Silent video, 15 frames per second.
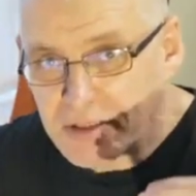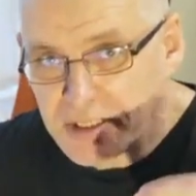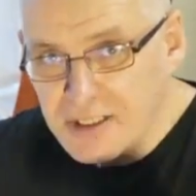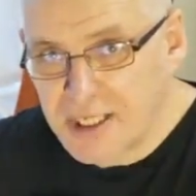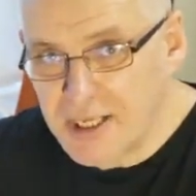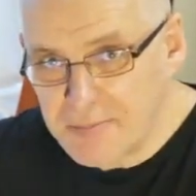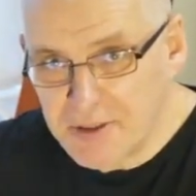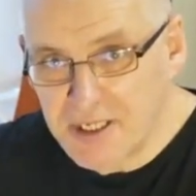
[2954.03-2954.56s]

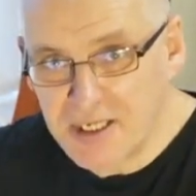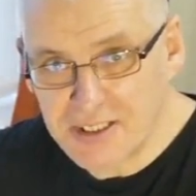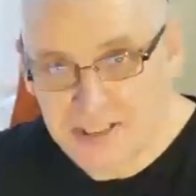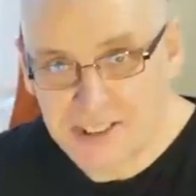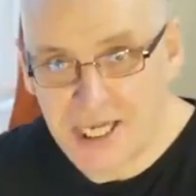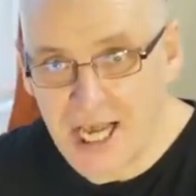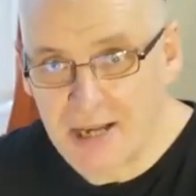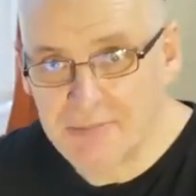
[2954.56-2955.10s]
keep at
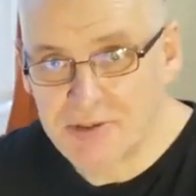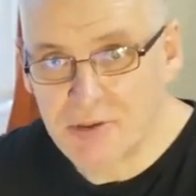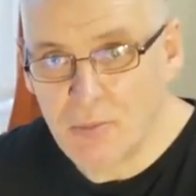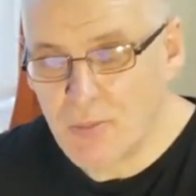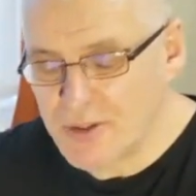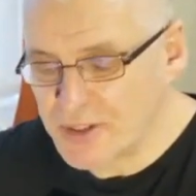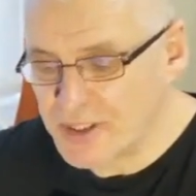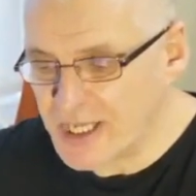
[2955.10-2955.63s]
tabs on
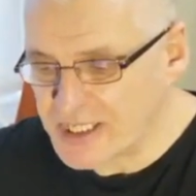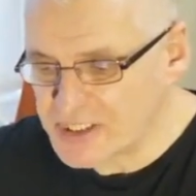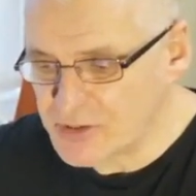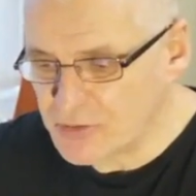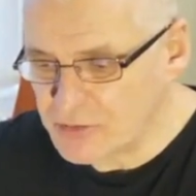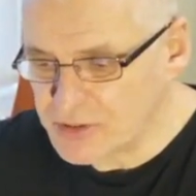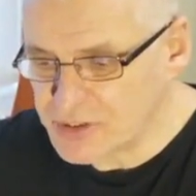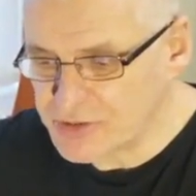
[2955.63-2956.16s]
when the next
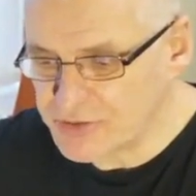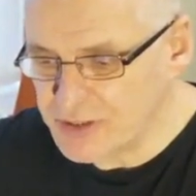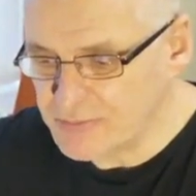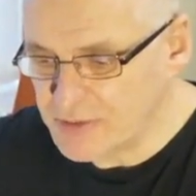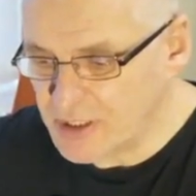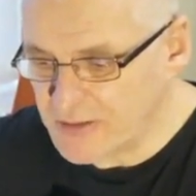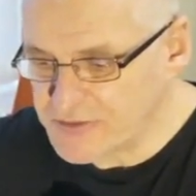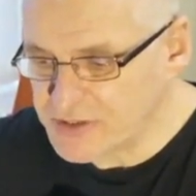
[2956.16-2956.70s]
oral
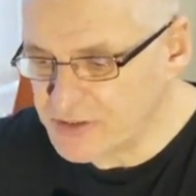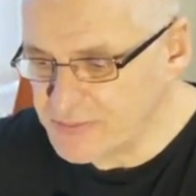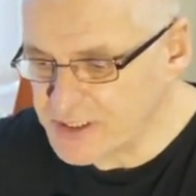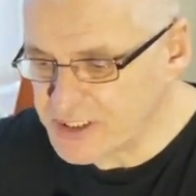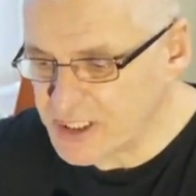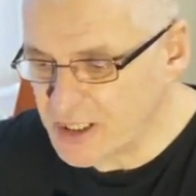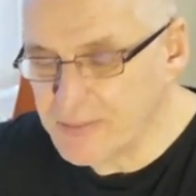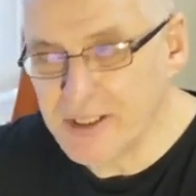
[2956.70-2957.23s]
live stream is
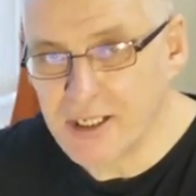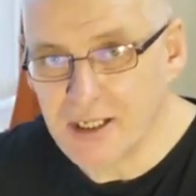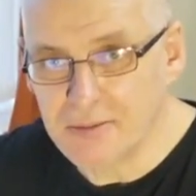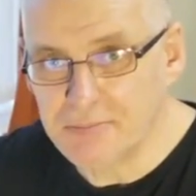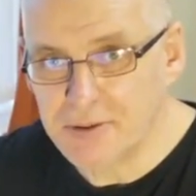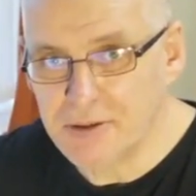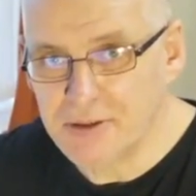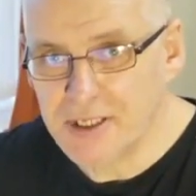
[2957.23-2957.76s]
coming
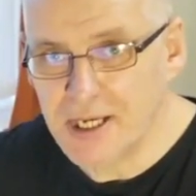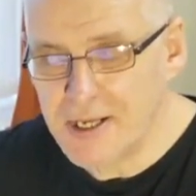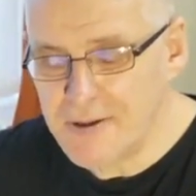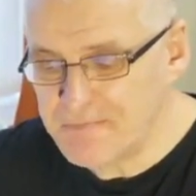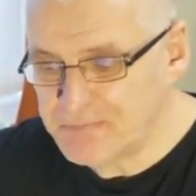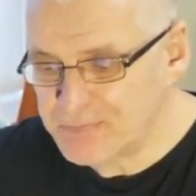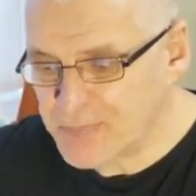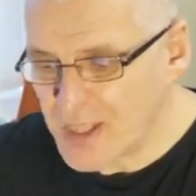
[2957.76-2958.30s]
up. Okay,
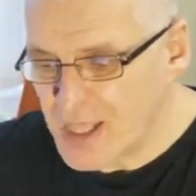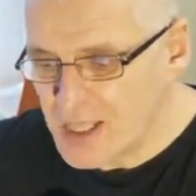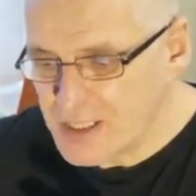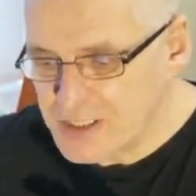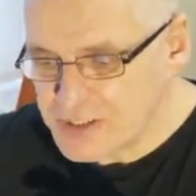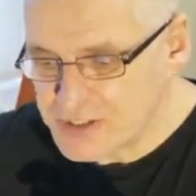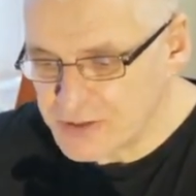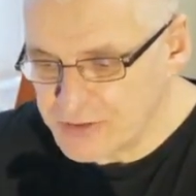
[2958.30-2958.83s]

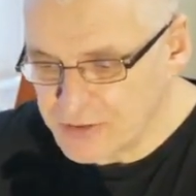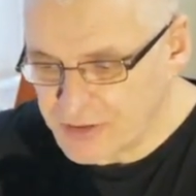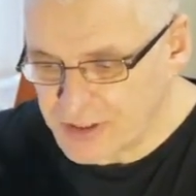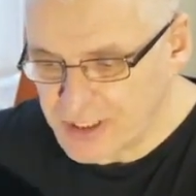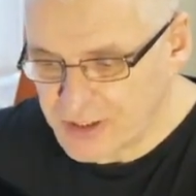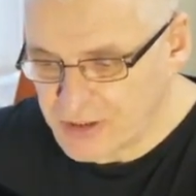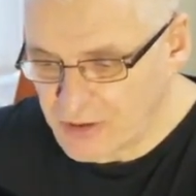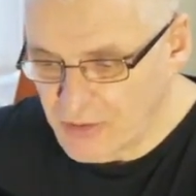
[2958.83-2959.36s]
so you
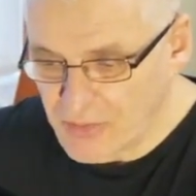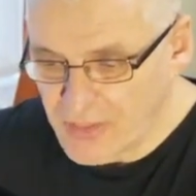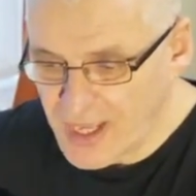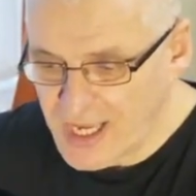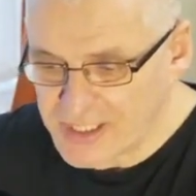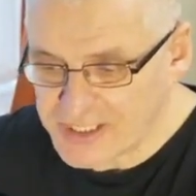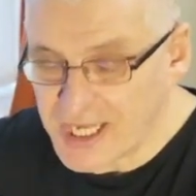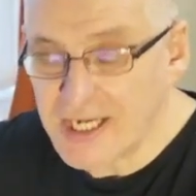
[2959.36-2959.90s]
click on
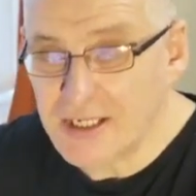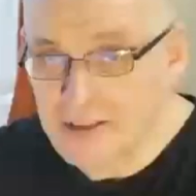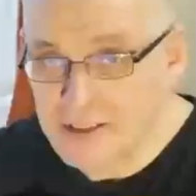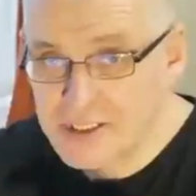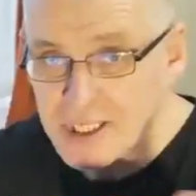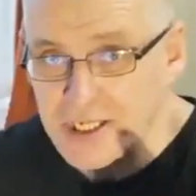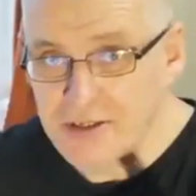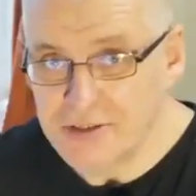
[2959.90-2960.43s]
that and it'll
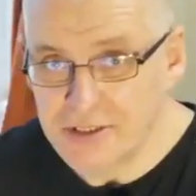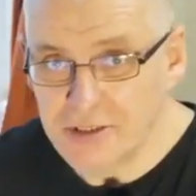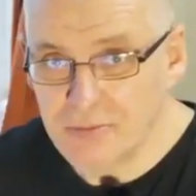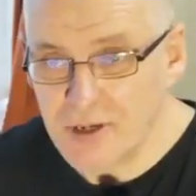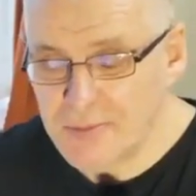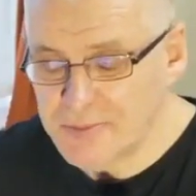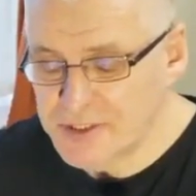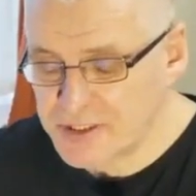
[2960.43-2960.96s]
take you to the
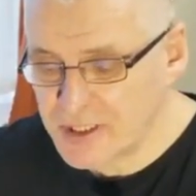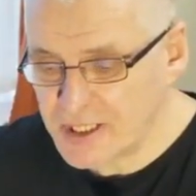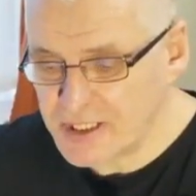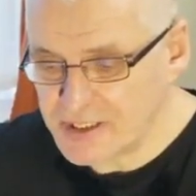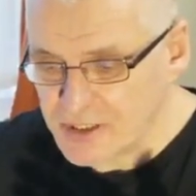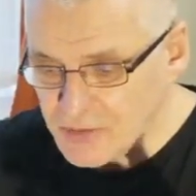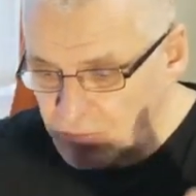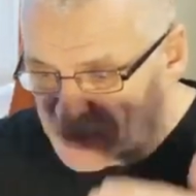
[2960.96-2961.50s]
website
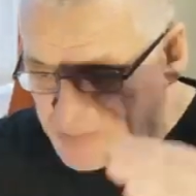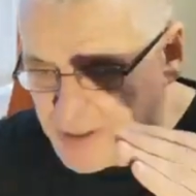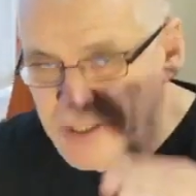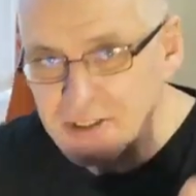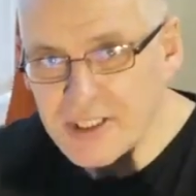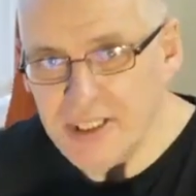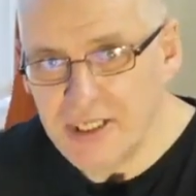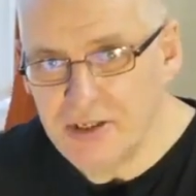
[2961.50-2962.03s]
and all about
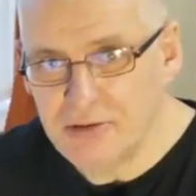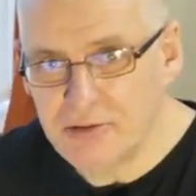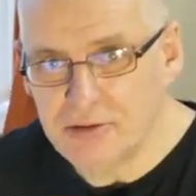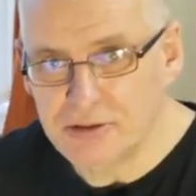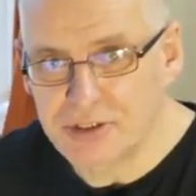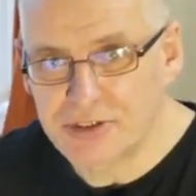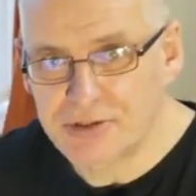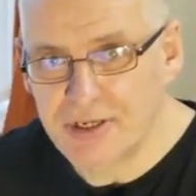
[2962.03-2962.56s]
the
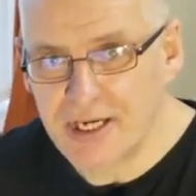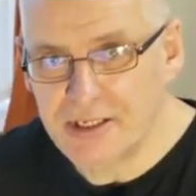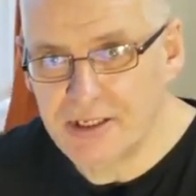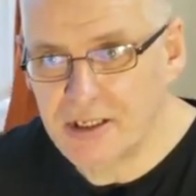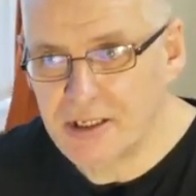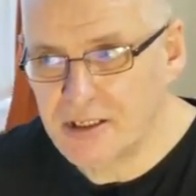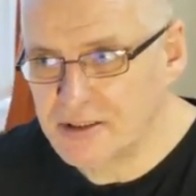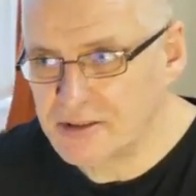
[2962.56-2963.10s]
eOral
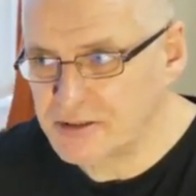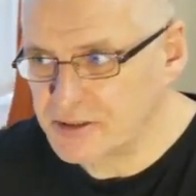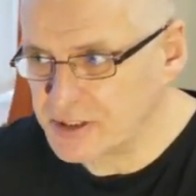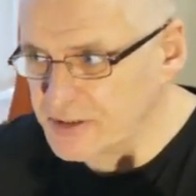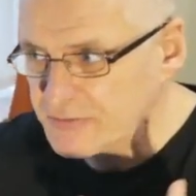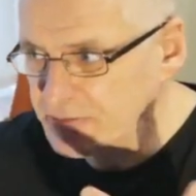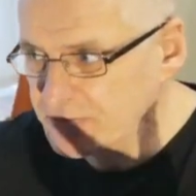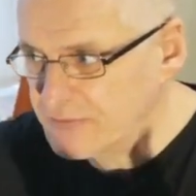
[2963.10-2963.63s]
trainer, the
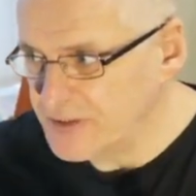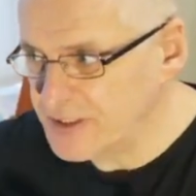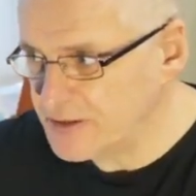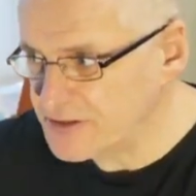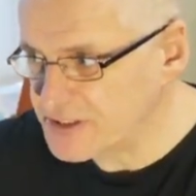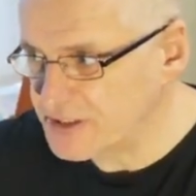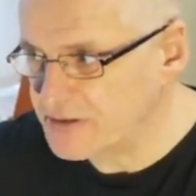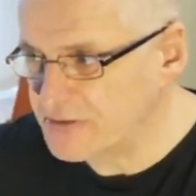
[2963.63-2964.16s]
different
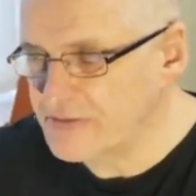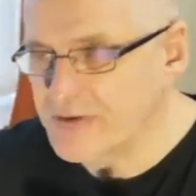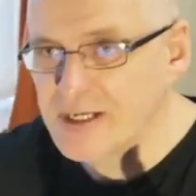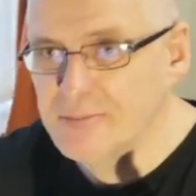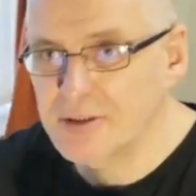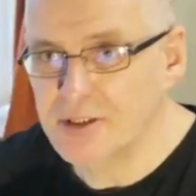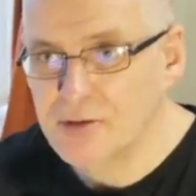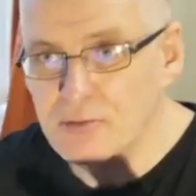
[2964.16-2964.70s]
videos that are
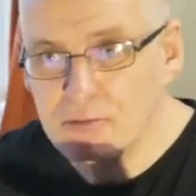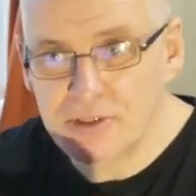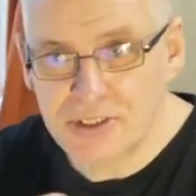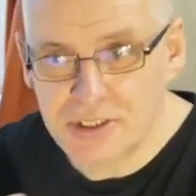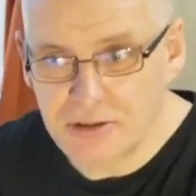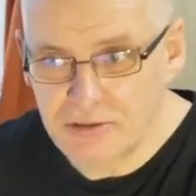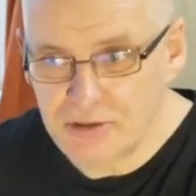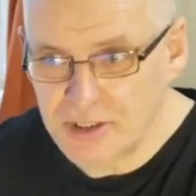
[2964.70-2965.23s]
available, and
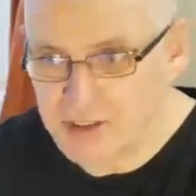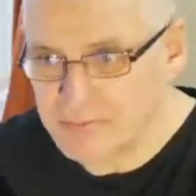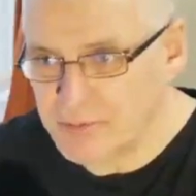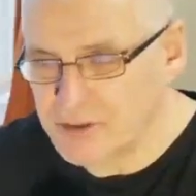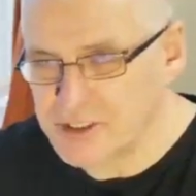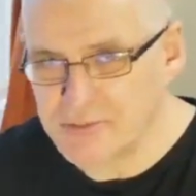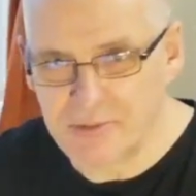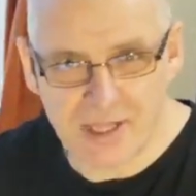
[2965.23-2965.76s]
also at the
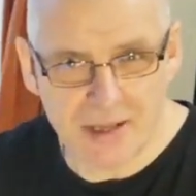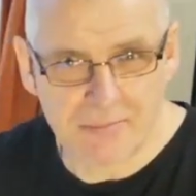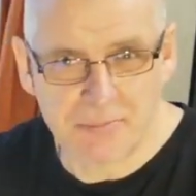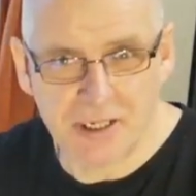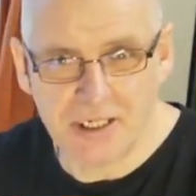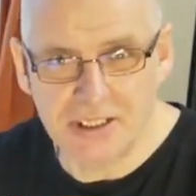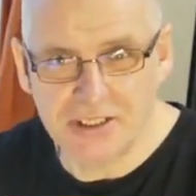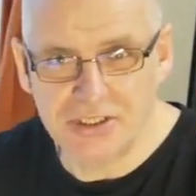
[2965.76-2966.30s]
bottom of that
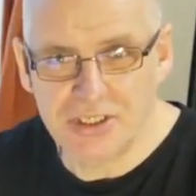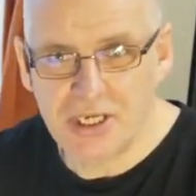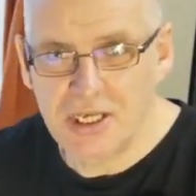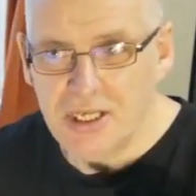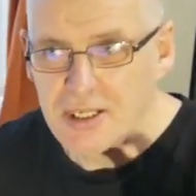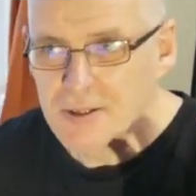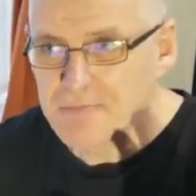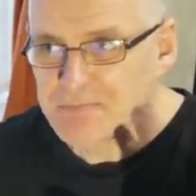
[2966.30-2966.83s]
page
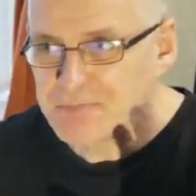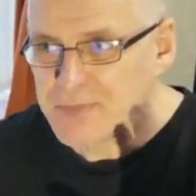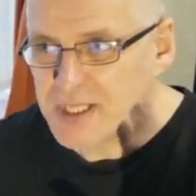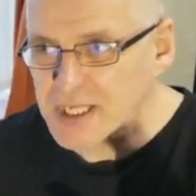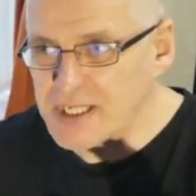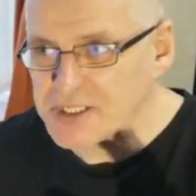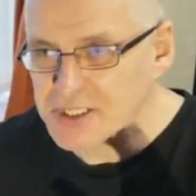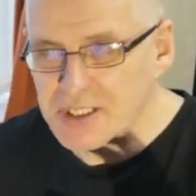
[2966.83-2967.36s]

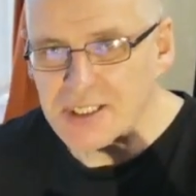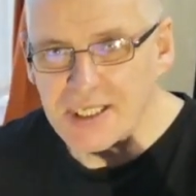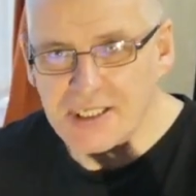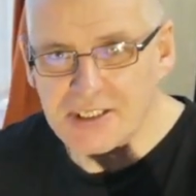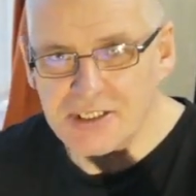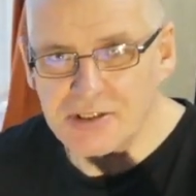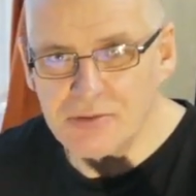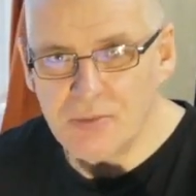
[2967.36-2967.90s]
is a link
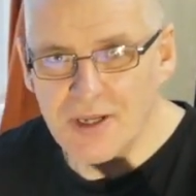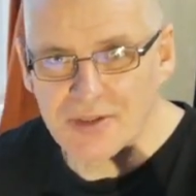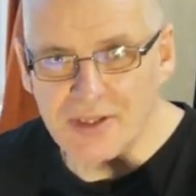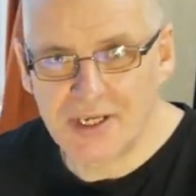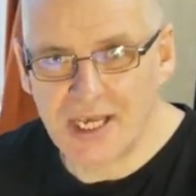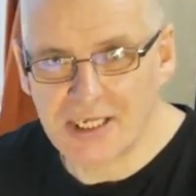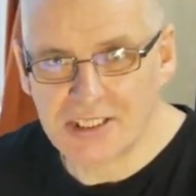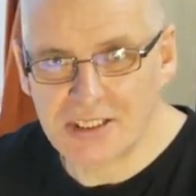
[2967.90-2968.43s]
to when the
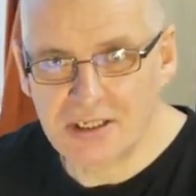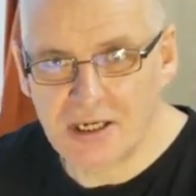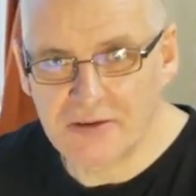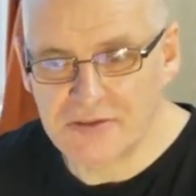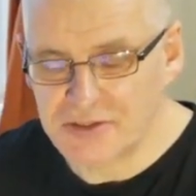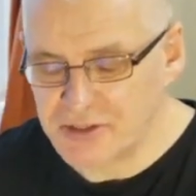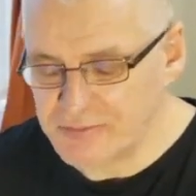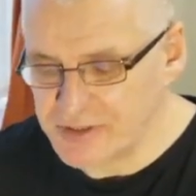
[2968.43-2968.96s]
next live
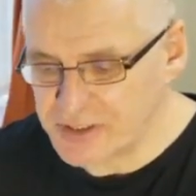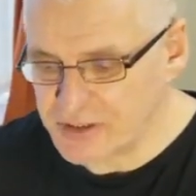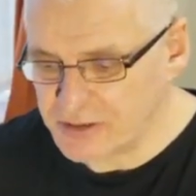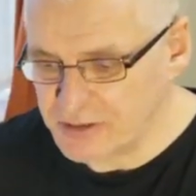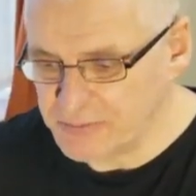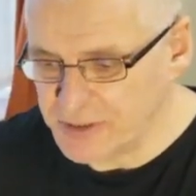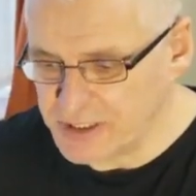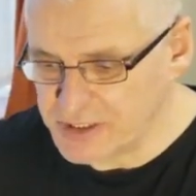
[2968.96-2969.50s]
stream is going
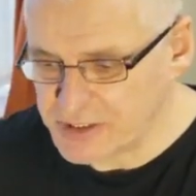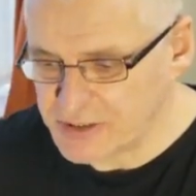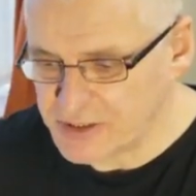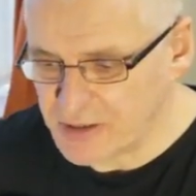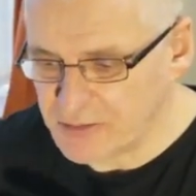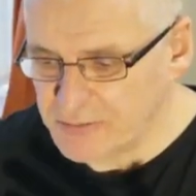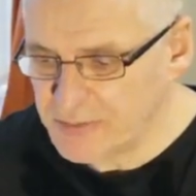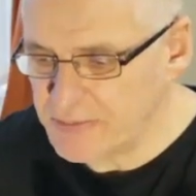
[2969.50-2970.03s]
to be, so
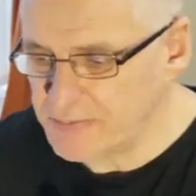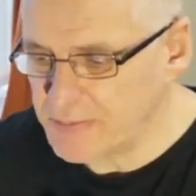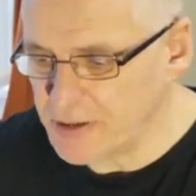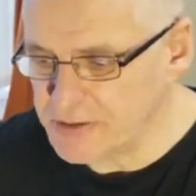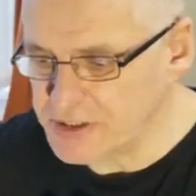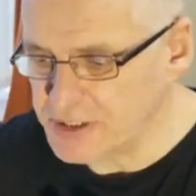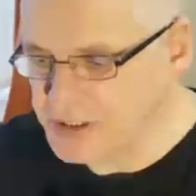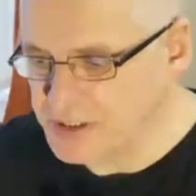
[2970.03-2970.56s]
that will be
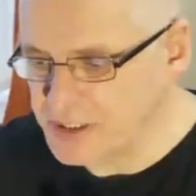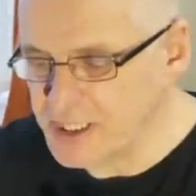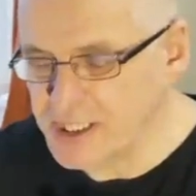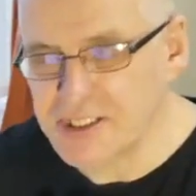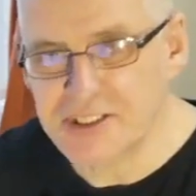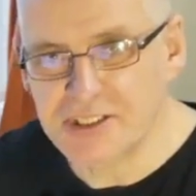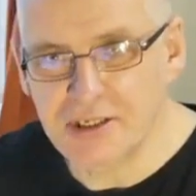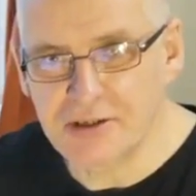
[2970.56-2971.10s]
posted in the
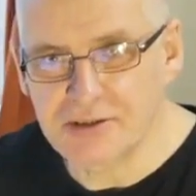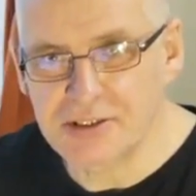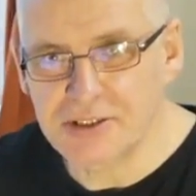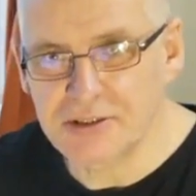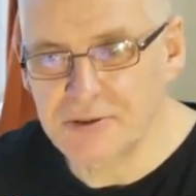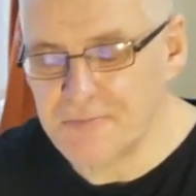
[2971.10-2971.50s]
next day or so.